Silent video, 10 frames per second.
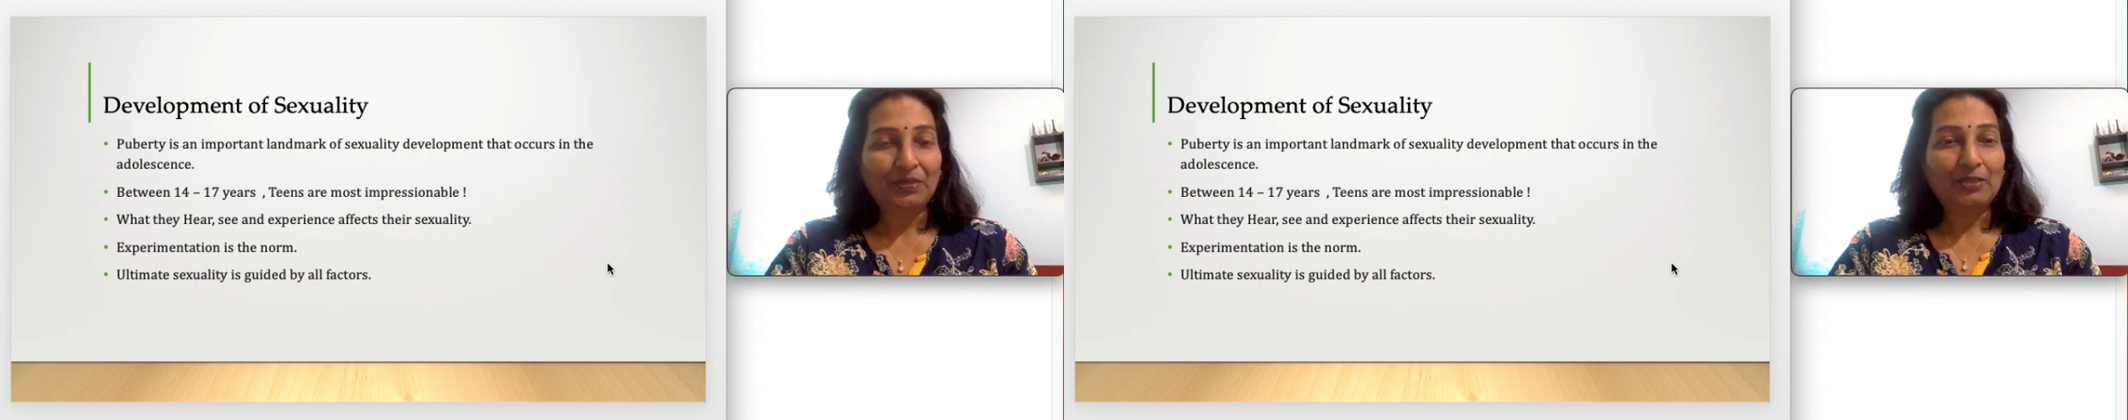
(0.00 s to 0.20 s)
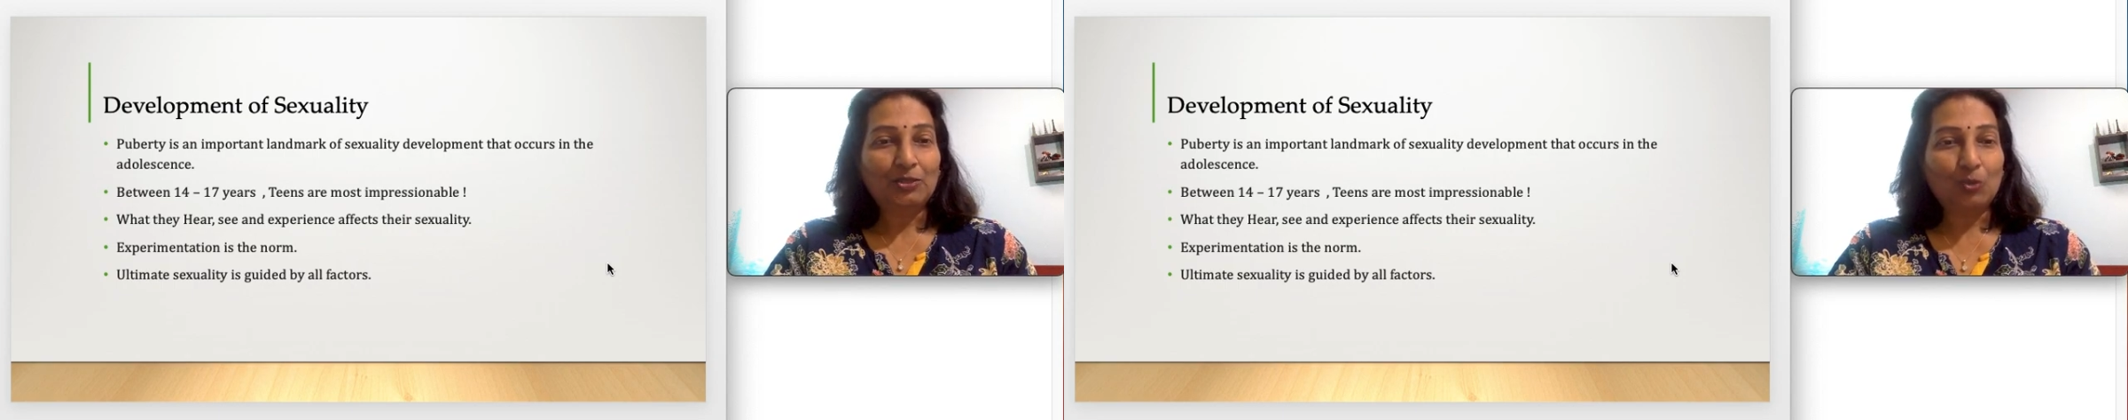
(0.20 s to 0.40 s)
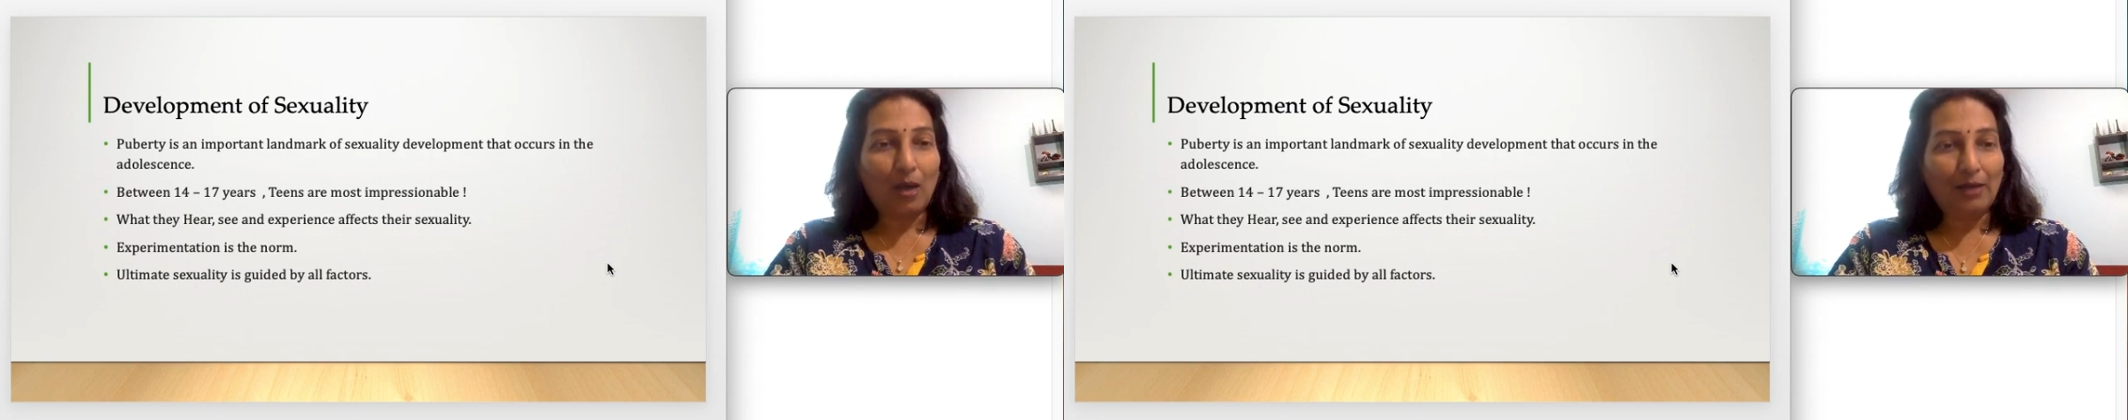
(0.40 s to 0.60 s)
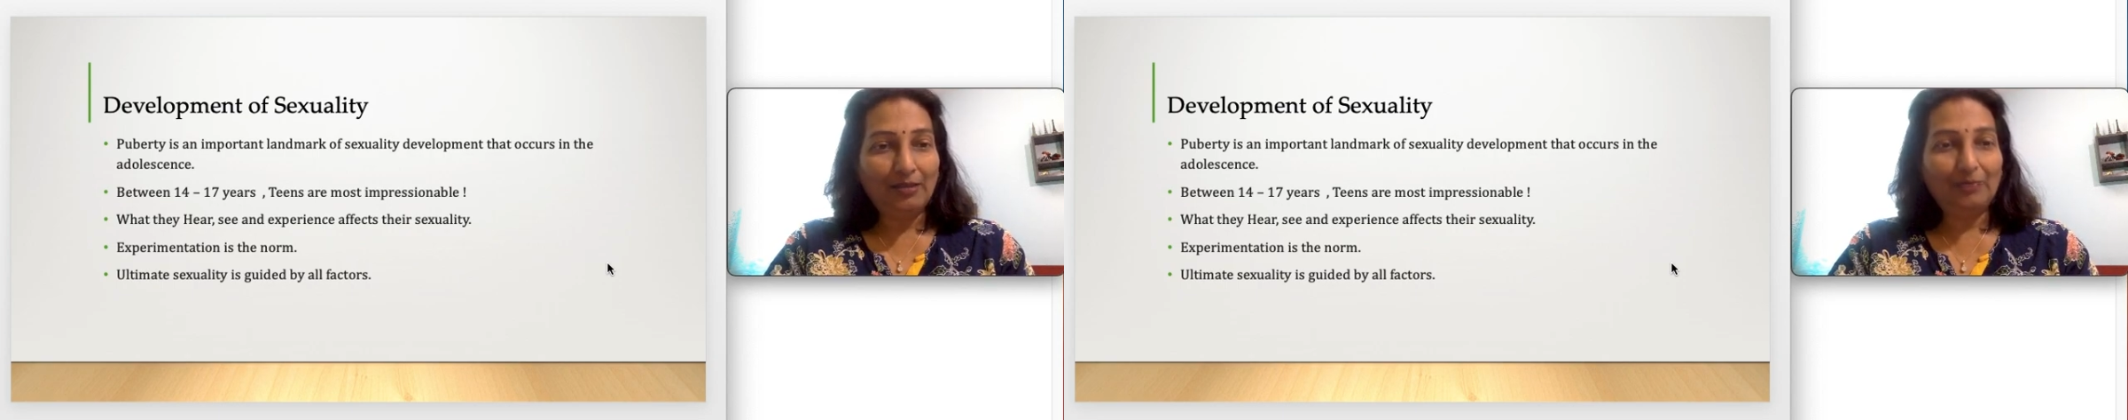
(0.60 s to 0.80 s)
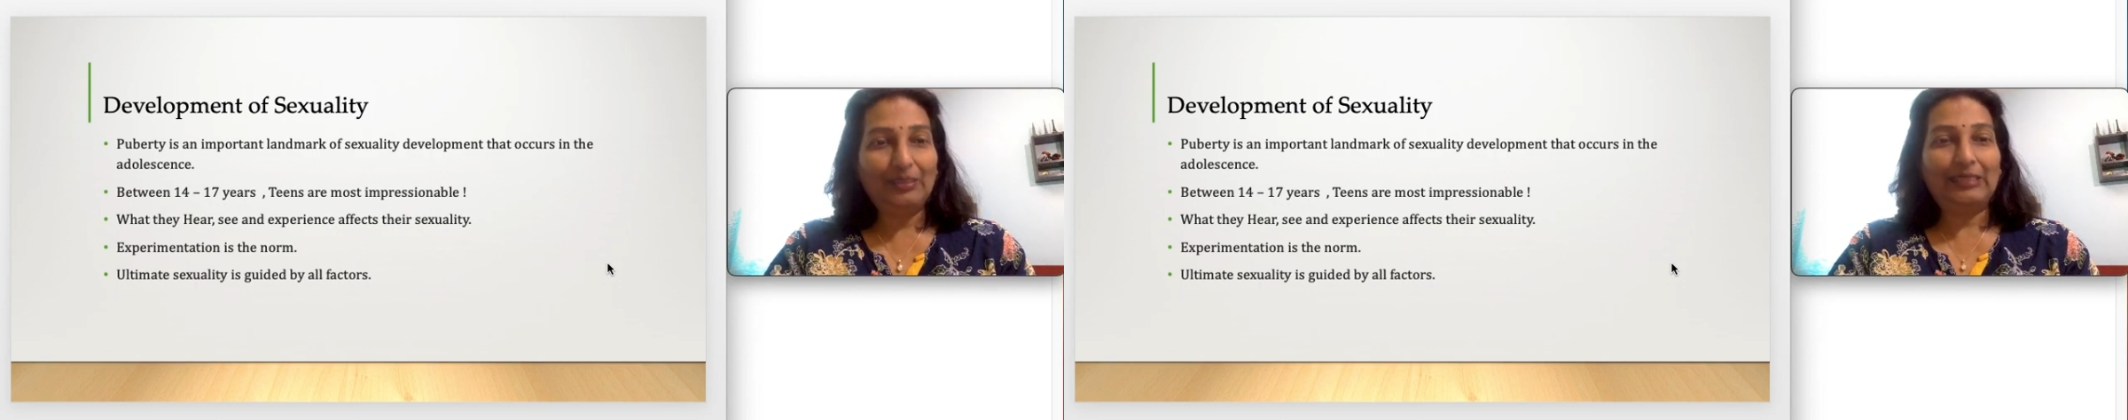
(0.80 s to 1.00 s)
So
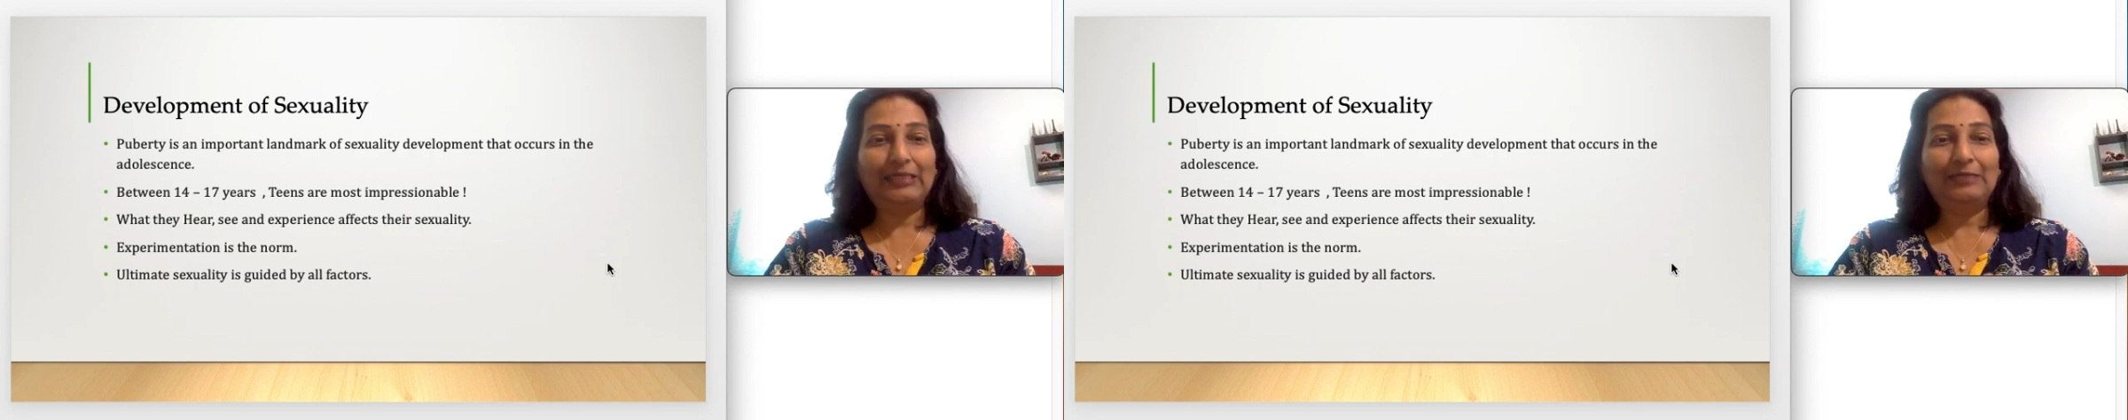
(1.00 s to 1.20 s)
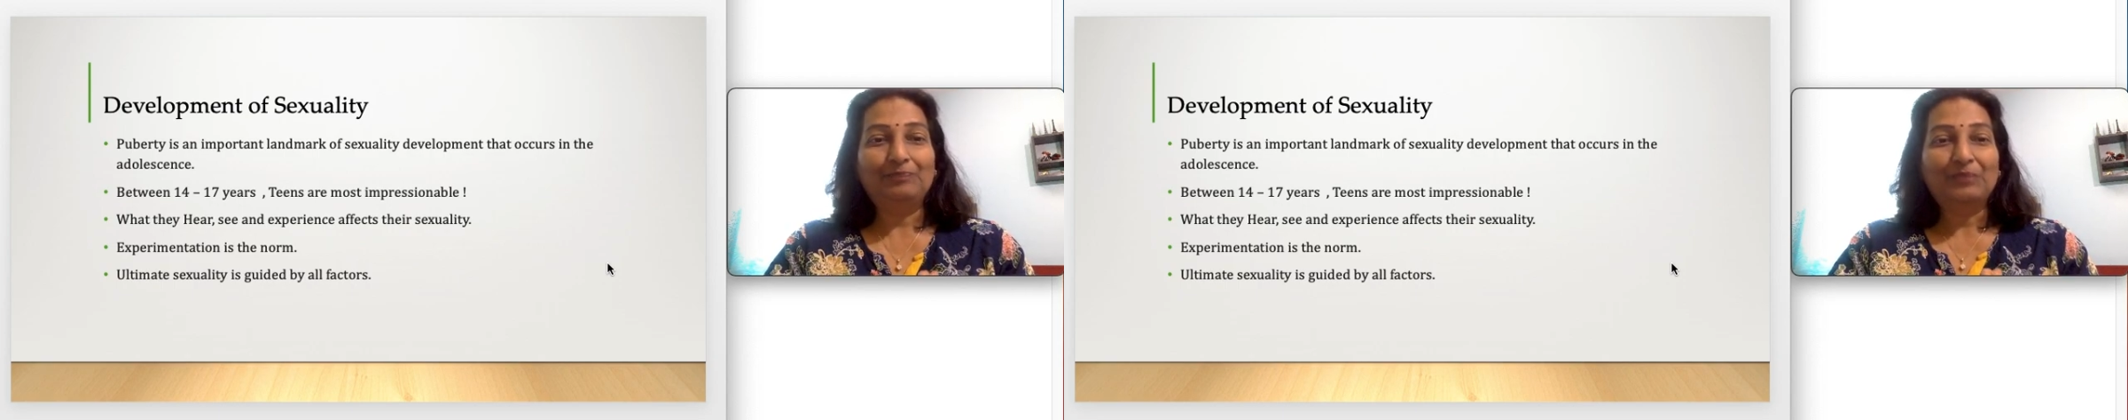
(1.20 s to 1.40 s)
ultimately,